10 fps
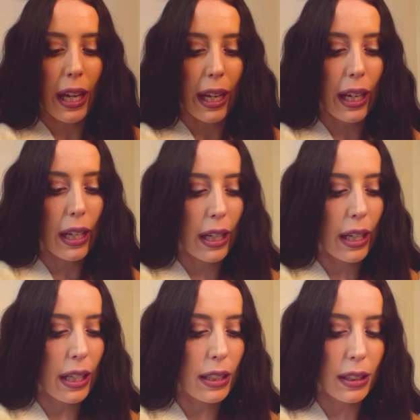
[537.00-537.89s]

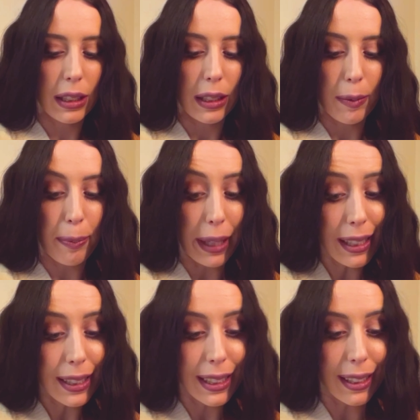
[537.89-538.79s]
and
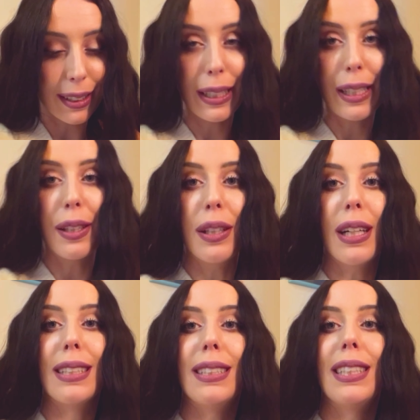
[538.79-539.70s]
basically the
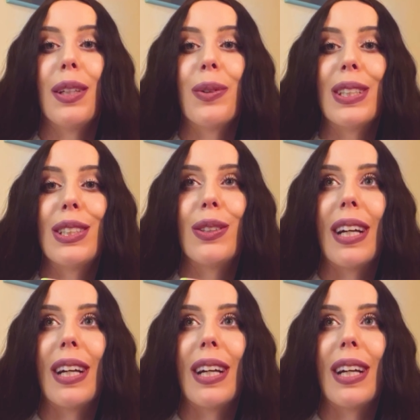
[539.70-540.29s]
idea was to